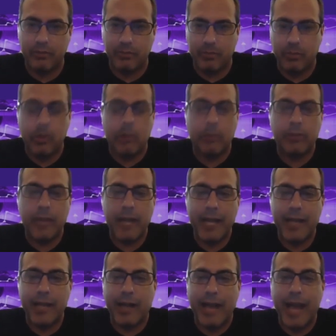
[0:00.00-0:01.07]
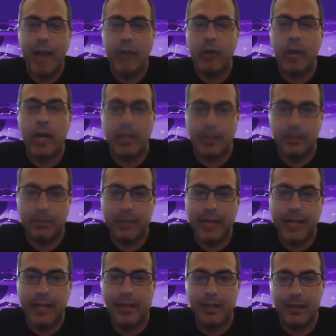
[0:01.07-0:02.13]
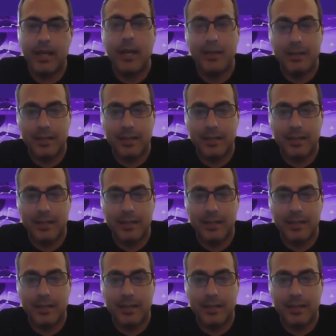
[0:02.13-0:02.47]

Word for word: poor planning or how not to plan a, a